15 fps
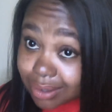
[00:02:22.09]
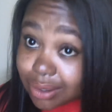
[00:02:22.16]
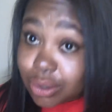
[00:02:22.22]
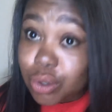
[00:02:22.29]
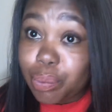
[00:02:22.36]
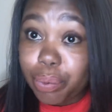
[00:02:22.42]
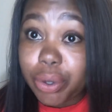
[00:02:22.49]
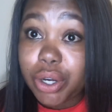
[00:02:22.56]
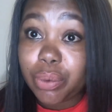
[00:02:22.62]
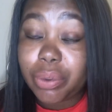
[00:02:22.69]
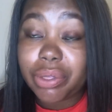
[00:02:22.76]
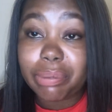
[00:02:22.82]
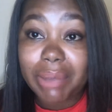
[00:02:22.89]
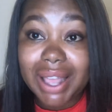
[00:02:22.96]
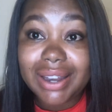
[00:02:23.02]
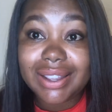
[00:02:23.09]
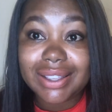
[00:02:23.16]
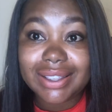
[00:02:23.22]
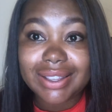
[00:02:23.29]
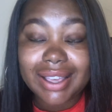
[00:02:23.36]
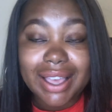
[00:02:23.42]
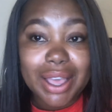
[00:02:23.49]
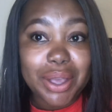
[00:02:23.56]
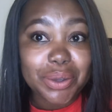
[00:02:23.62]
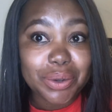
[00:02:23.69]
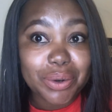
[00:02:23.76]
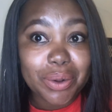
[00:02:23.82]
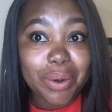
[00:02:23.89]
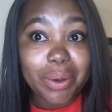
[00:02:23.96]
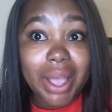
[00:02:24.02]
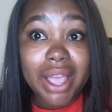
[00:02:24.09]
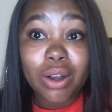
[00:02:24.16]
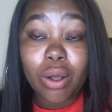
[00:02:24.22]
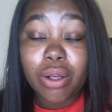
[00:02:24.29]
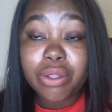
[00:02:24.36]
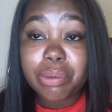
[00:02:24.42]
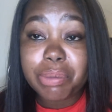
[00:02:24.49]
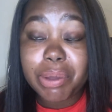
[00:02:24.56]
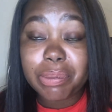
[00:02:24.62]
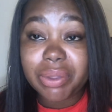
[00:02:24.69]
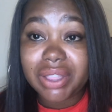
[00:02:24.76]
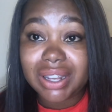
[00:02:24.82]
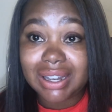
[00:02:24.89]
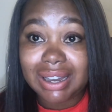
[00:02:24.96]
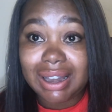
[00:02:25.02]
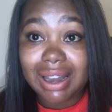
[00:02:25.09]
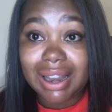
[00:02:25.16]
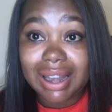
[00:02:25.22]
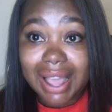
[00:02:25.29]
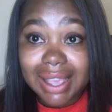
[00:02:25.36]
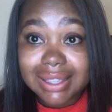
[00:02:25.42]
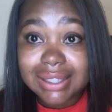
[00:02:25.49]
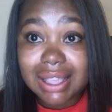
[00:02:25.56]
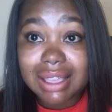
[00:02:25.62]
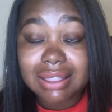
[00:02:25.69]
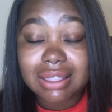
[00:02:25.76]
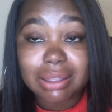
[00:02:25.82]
You put it with money, and all the people that like saying